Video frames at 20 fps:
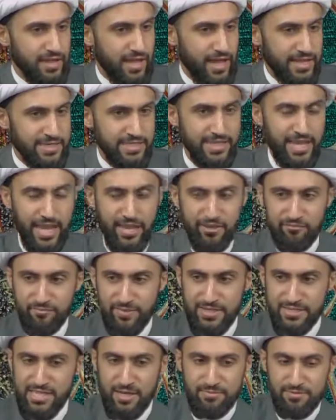And he gave
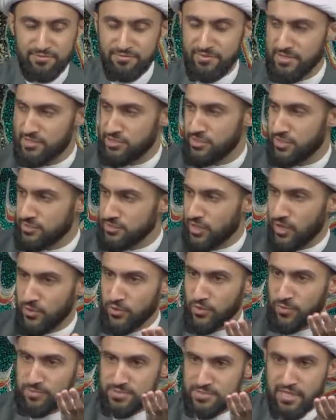me some of this dirt.
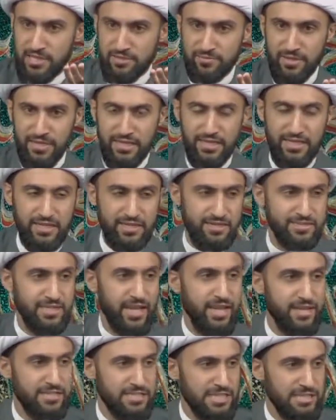Oh, Salama, here,
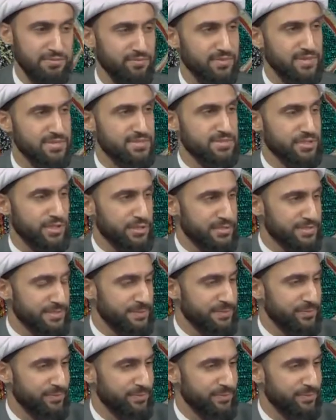take some of this dirt.